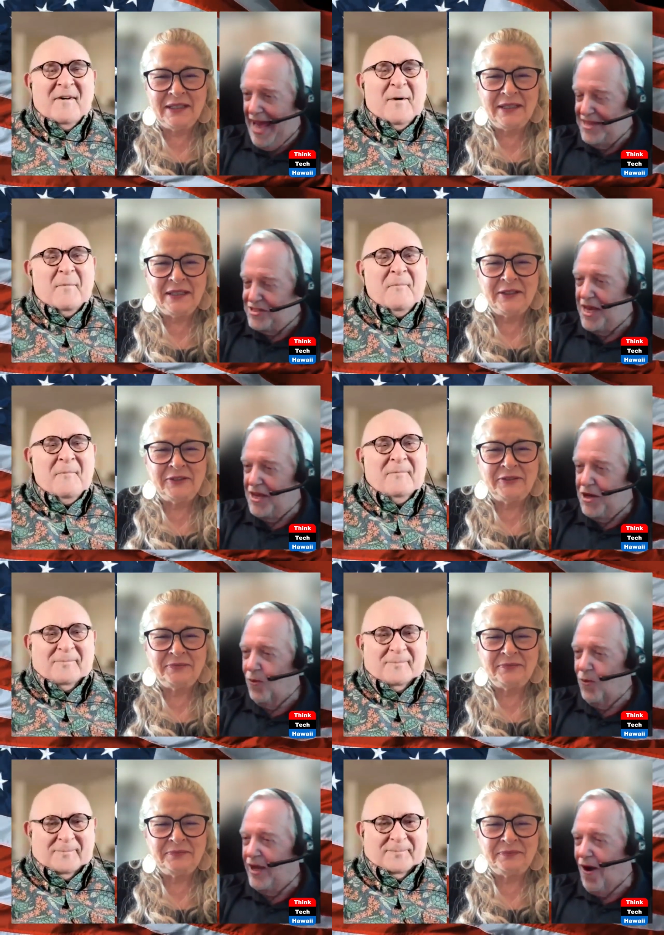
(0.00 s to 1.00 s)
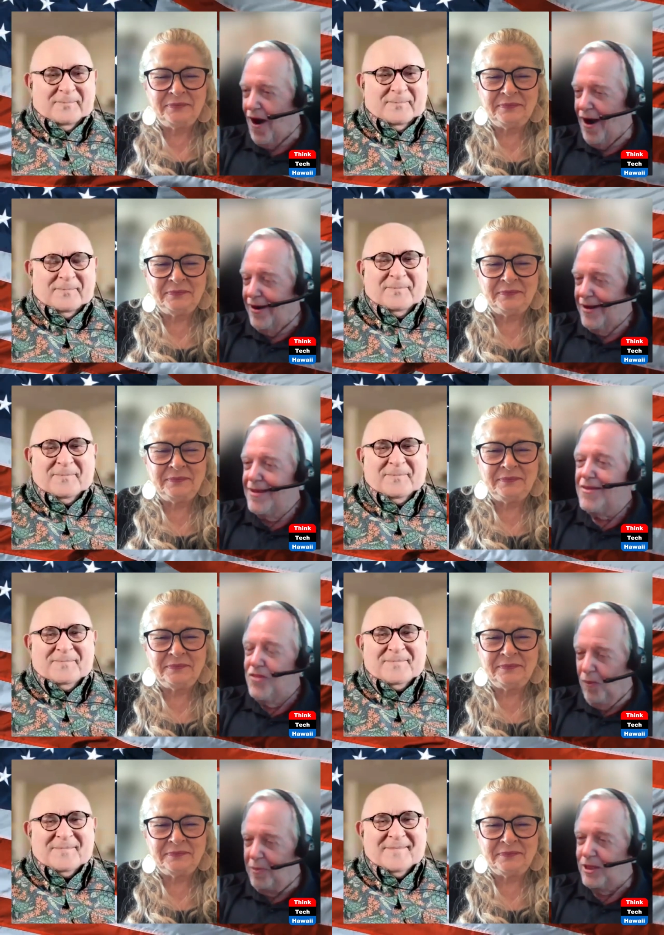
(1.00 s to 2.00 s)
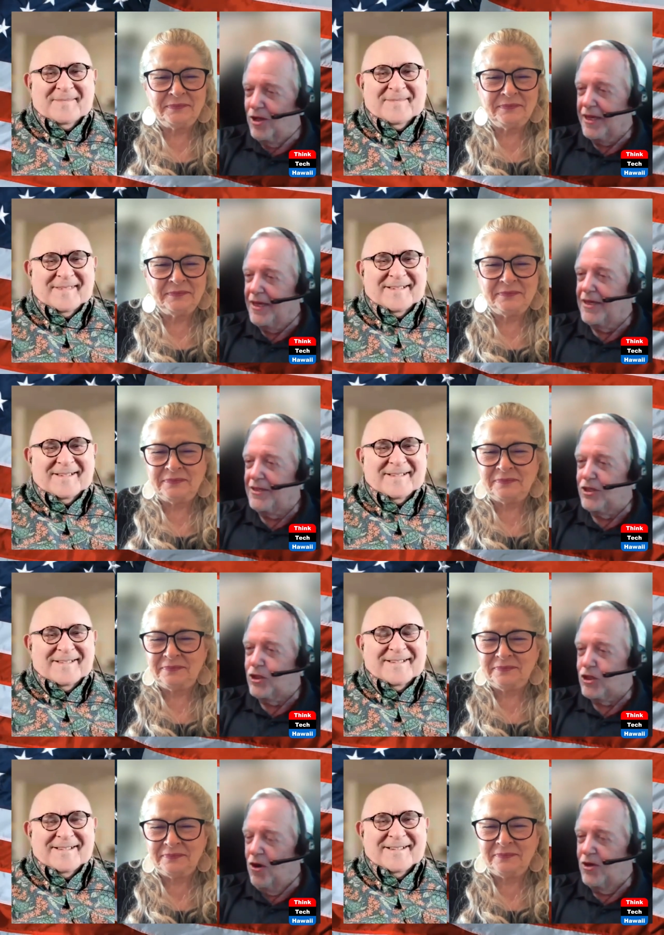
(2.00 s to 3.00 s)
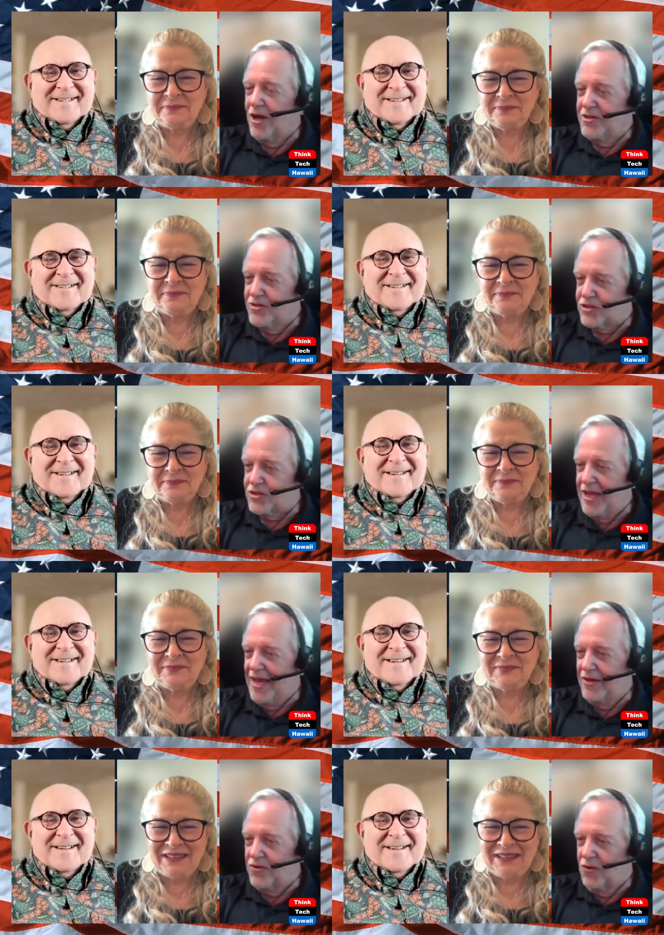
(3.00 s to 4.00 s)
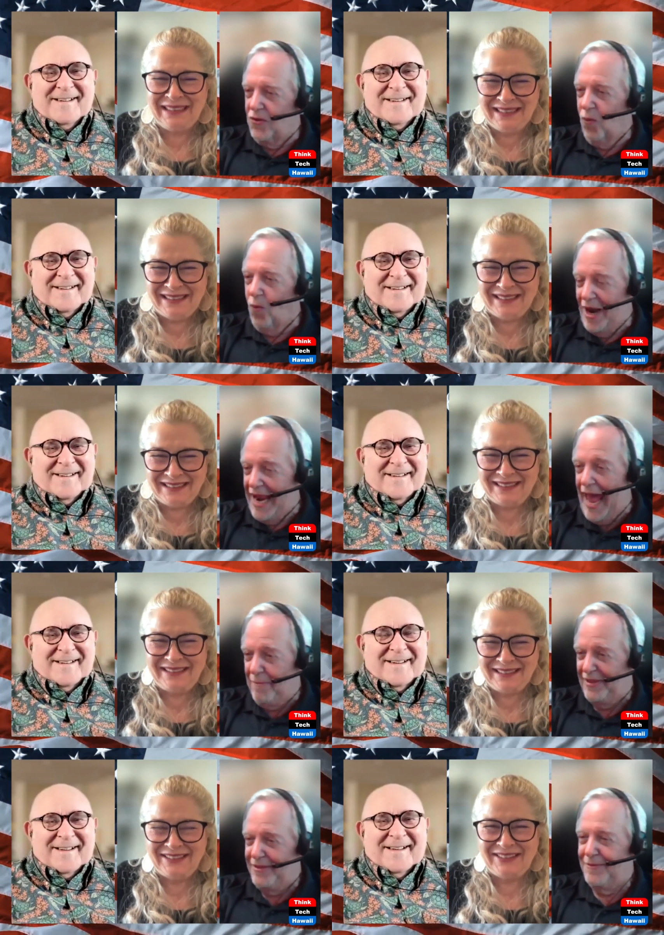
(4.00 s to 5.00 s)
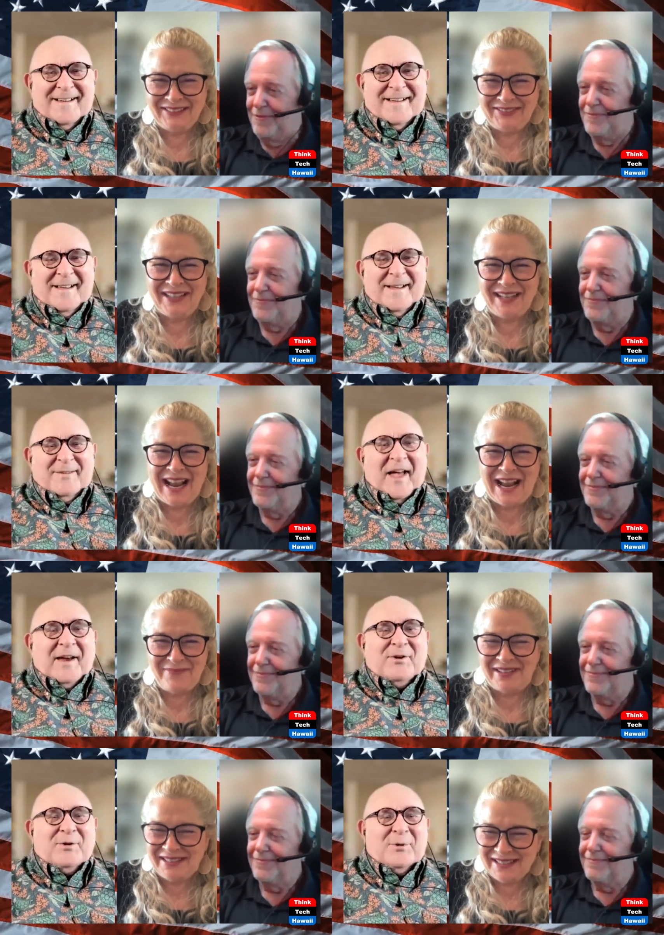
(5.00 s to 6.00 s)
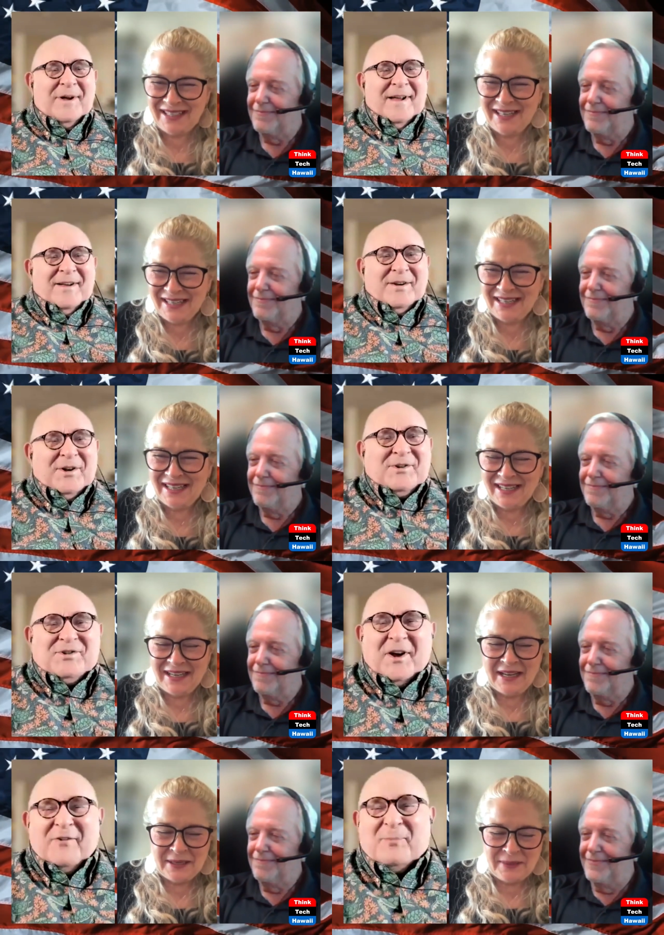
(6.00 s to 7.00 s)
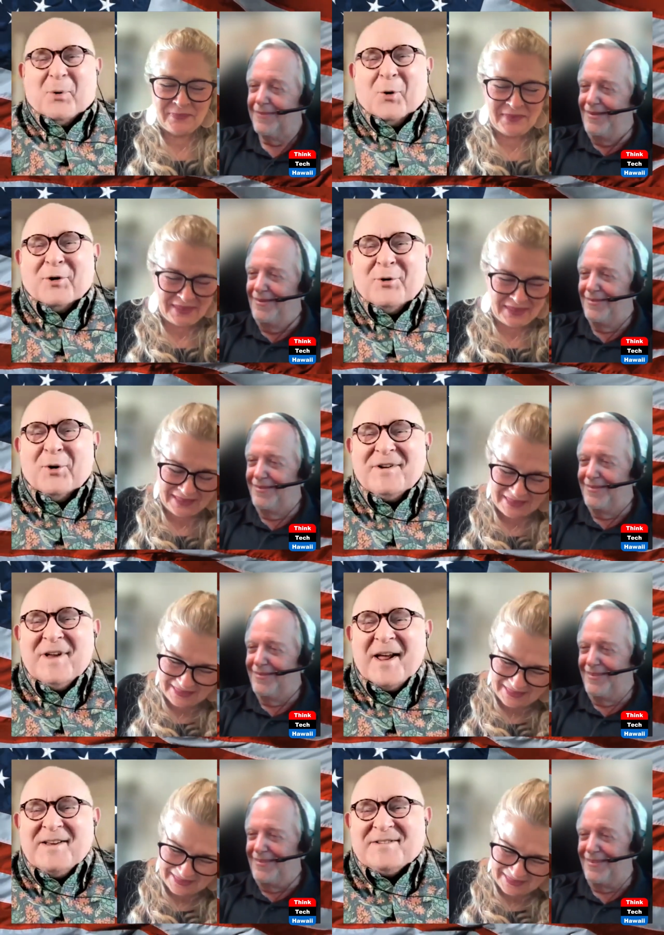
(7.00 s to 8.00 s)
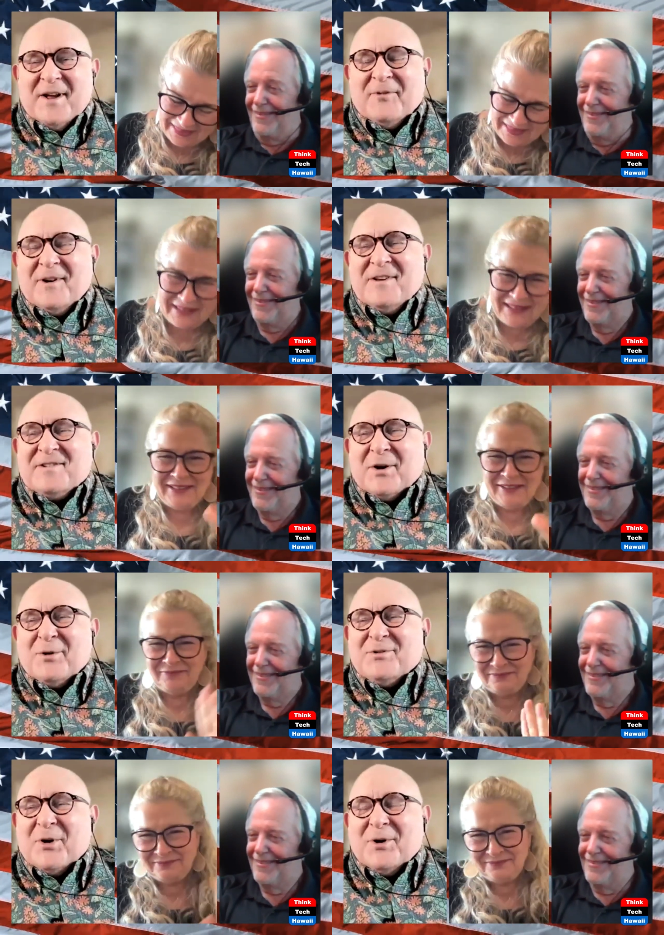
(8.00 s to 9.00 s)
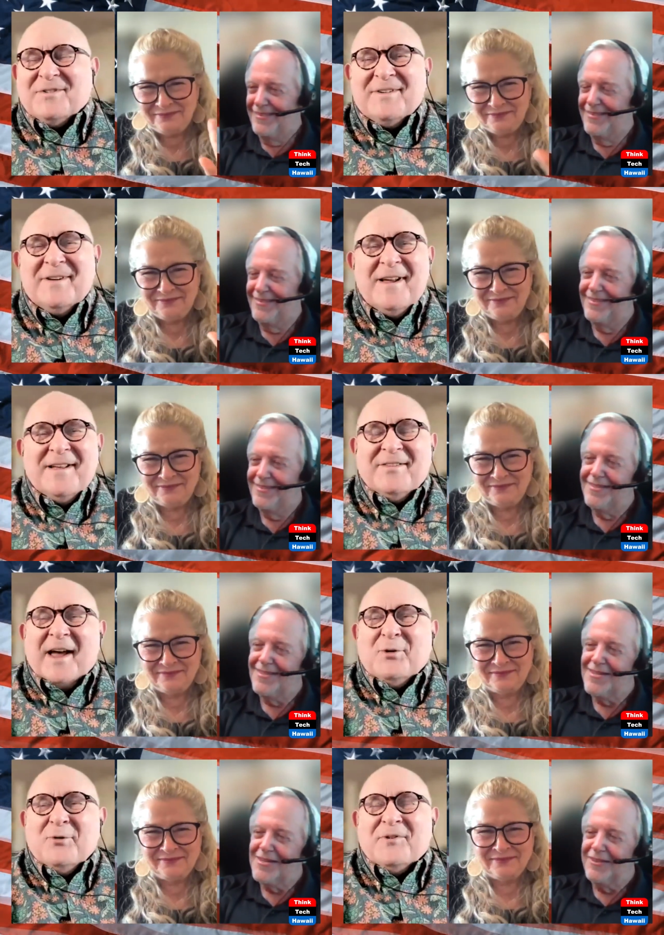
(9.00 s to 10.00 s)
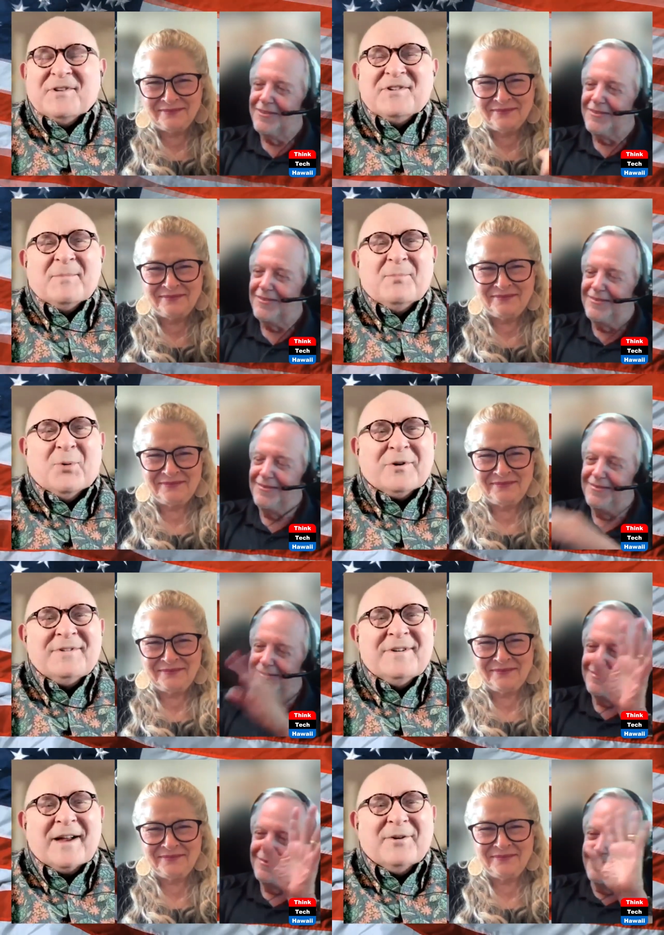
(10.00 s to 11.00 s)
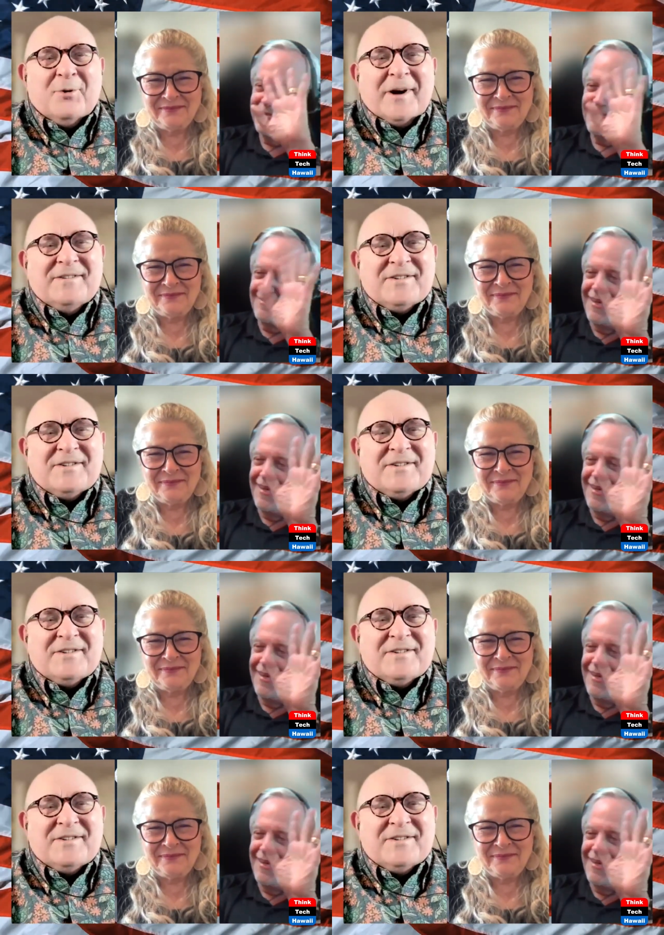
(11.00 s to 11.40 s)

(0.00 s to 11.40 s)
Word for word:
Speaker 1: and say, here we are, they'll be looking at this show to understand what happened.
Speaker 2: Thank you, Jeff Portnoy, Stephanie Stoll-Dalton. Thank you for this important and great